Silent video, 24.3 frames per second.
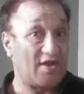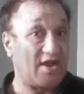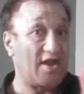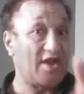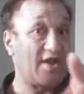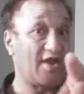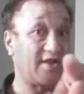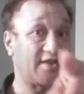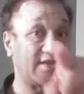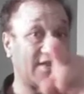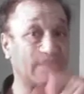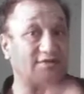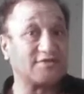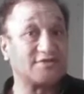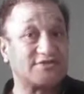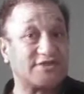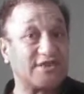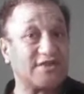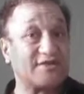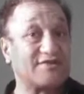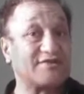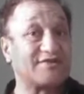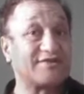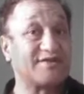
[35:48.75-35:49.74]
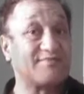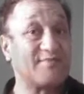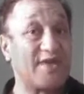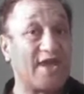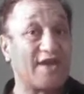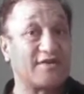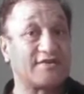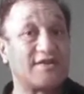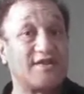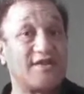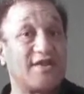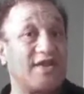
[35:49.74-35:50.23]
I can single them
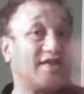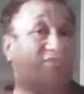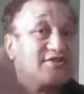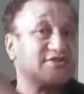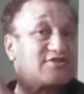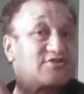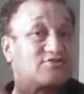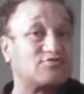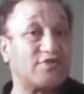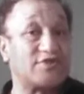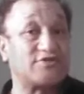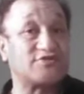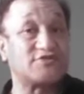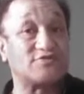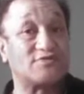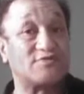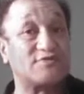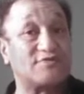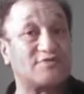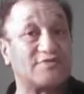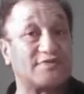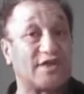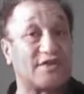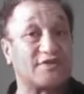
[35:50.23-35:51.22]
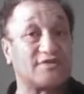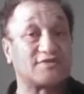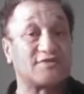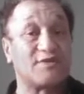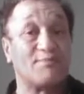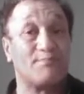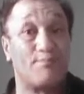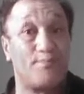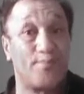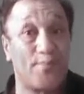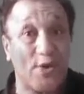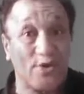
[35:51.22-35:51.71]
out and switch all those
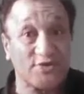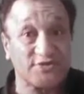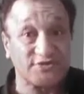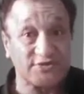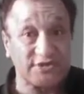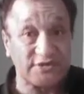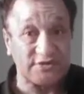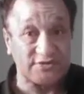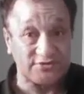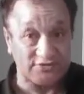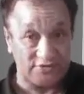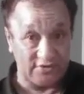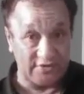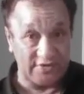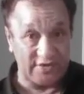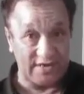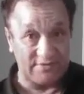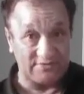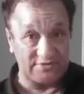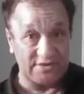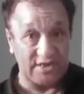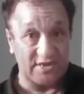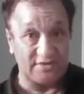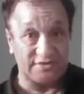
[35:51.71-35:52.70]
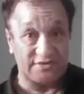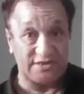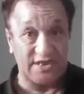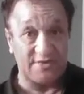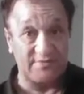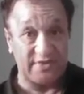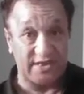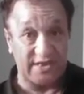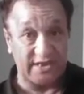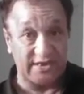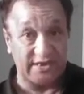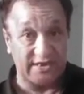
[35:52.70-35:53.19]
bodgy surnames out,
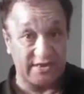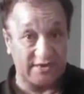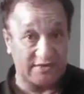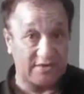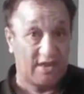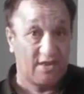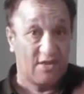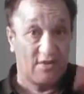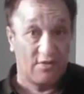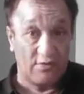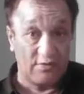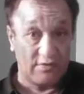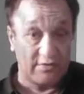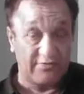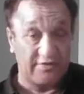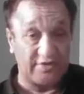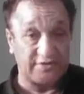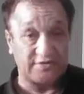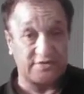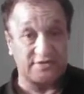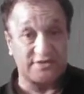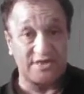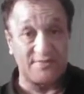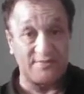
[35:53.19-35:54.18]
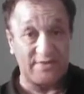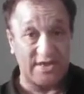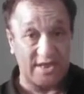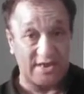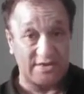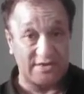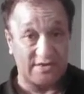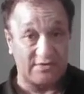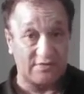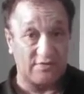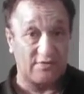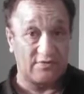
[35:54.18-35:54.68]
Tamihere, all the rest of
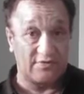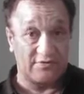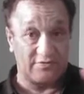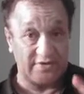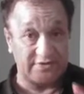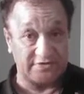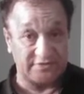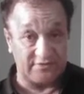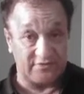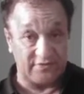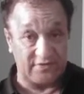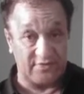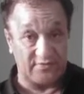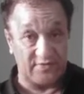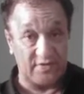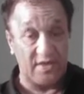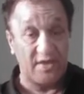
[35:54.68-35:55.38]
Tamihana, and all the rest of it.